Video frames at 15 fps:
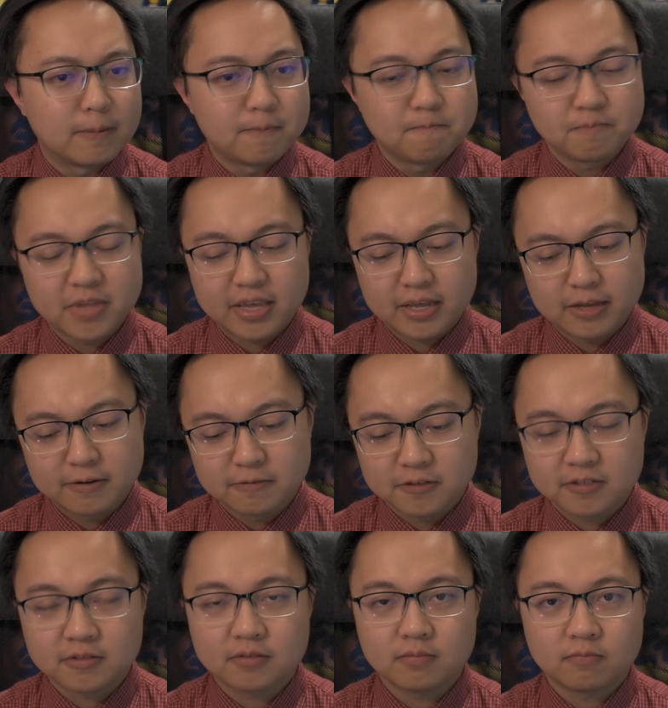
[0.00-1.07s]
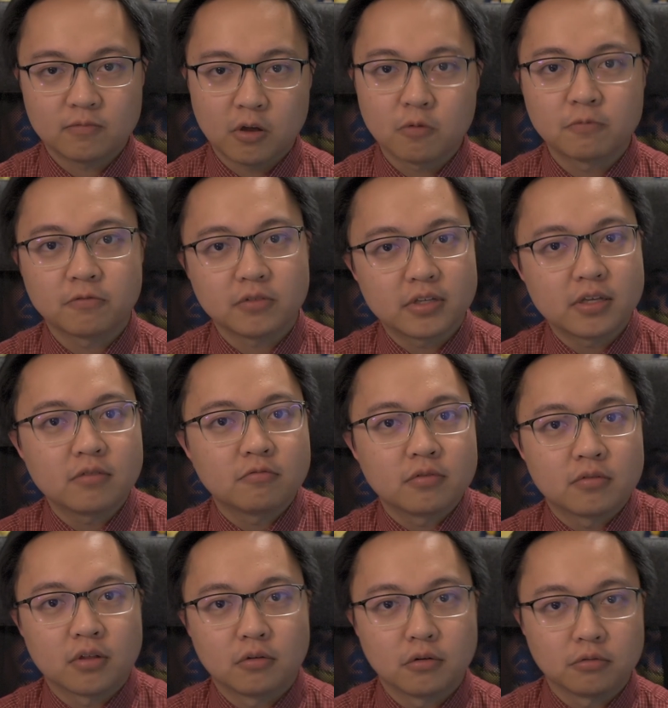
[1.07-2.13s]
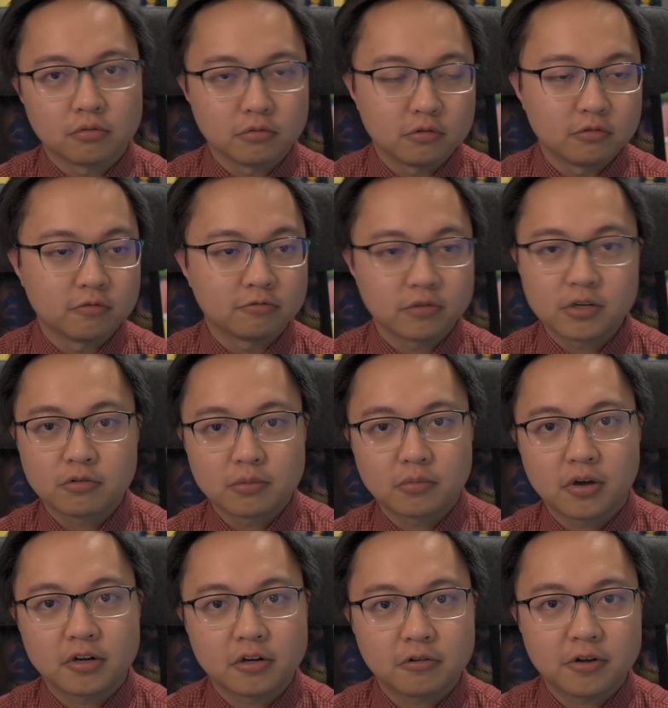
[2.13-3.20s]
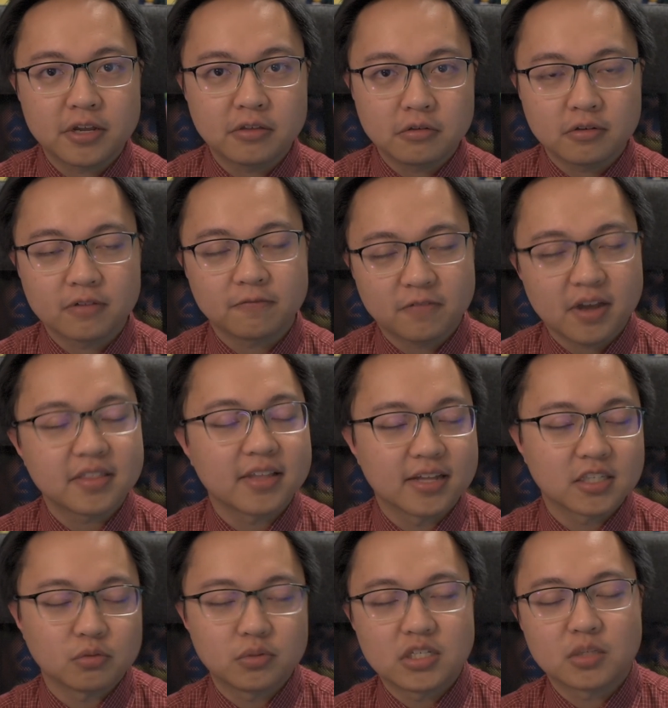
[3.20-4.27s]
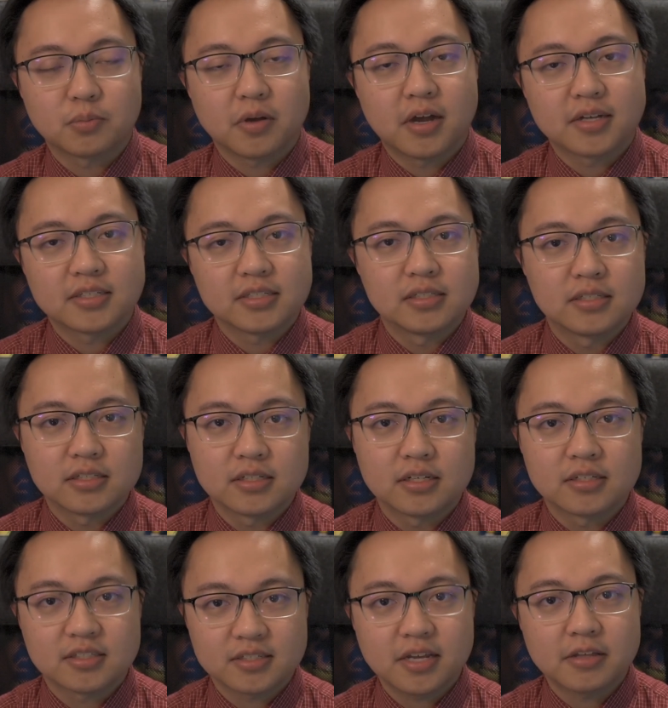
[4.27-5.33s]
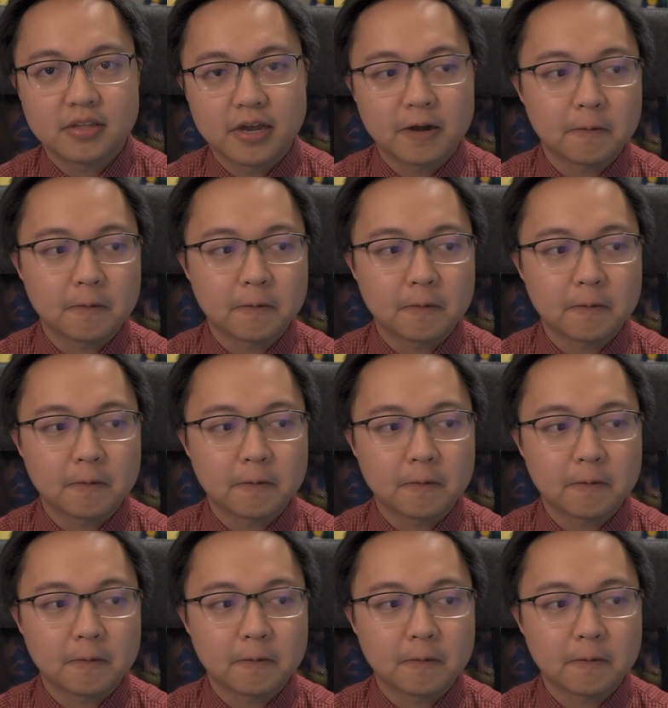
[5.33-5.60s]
And hopefully, through frequent monitoring, you can find that sweet spot and stay there.